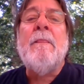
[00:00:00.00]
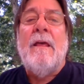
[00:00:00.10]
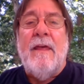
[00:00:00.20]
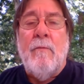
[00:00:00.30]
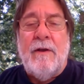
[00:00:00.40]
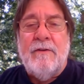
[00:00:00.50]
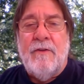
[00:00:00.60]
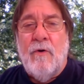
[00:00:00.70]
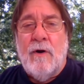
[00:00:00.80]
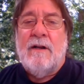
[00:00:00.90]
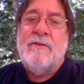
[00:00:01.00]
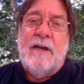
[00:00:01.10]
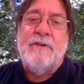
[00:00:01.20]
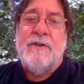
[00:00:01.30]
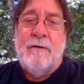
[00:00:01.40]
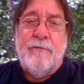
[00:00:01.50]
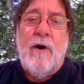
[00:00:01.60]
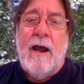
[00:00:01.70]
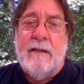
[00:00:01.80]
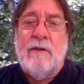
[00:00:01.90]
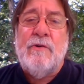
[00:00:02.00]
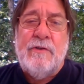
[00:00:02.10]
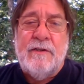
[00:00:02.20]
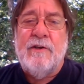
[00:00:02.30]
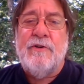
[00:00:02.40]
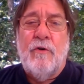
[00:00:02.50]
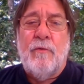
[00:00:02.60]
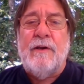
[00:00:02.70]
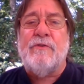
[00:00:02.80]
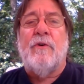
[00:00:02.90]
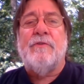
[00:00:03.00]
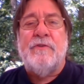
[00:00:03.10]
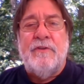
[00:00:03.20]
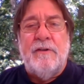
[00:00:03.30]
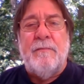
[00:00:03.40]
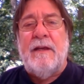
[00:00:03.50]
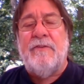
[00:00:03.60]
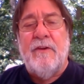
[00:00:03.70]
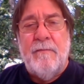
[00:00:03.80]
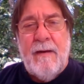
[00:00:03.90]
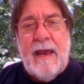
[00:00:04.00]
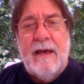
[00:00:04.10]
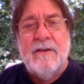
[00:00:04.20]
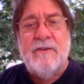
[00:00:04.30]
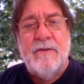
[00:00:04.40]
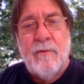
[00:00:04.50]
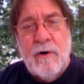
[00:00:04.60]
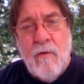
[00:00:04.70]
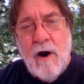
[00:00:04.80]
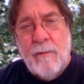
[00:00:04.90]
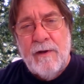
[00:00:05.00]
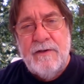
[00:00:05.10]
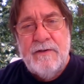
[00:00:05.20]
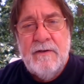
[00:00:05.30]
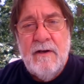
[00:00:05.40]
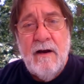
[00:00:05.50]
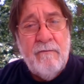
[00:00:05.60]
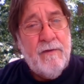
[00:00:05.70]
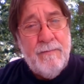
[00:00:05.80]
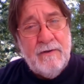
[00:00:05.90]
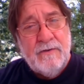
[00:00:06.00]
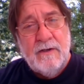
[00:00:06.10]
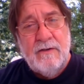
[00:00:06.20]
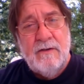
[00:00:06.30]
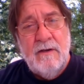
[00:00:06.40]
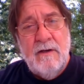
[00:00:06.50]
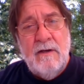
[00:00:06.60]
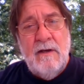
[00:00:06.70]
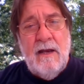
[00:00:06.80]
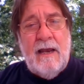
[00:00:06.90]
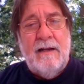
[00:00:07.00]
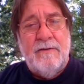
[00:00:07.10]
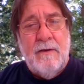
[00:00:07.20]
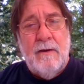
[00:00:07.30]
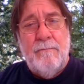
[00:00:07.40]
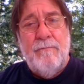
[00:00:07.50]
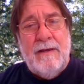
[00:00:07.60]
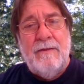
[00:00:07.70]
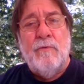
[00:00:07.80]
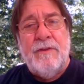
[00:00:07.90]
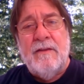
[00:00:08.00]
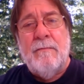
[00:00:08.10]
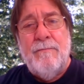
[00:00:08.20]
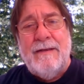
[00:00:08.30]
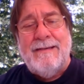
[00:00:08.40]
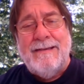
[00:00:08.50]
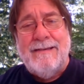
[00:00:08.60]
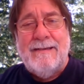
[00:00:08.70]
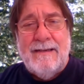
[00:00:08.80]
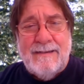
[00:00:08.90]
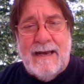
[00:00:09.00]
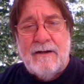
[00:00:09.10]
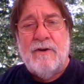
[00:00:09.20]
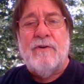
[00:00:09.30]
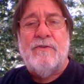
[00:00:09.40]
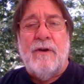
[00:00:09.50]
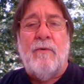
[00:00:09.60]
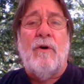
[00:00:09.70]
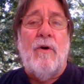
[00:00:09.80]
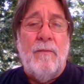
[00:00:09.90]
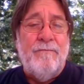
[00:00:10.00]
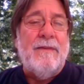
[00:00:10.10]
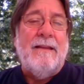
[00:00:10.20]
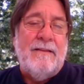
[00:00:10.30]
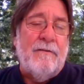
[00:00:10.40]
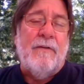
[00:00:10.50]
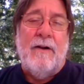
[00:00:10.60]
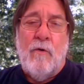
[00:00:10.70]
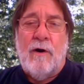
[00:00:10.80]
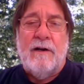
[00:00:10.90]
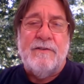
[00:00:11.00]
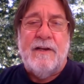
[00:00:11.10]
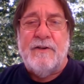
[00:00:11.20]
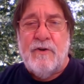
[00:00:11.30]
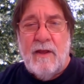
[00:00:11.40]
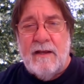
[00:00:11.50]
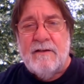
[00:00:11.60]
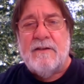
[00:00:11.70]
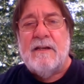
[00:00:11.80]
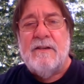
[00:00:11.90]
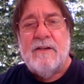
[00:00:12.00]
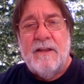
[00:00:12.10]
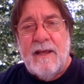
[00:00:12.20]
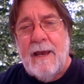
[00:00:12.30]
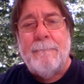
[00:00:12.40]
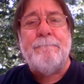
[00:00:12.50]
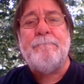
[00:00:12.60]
they went to the organization and pried loose additional resources to meet the demands, the requirements of the business. And at the in within the business sectors, there were different organizational entities, and they